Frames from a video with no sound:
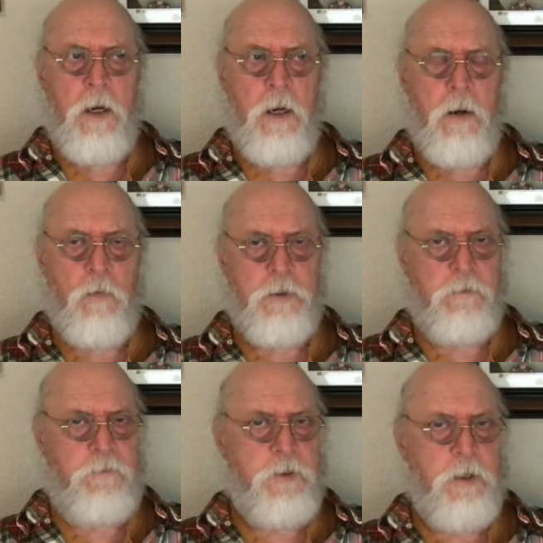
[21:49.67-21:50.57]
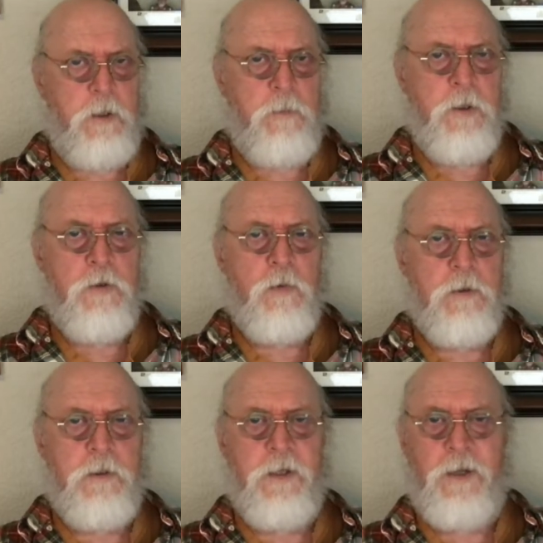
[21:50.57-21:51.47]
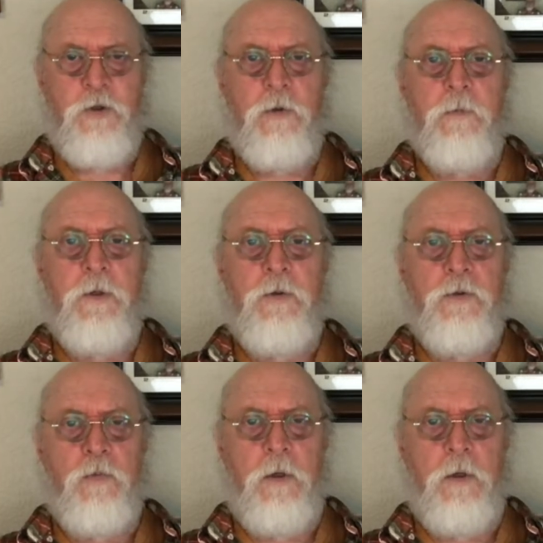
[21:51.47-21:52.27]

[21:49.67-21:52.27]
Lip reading: Was it physical abuse? Was it sexual abuse?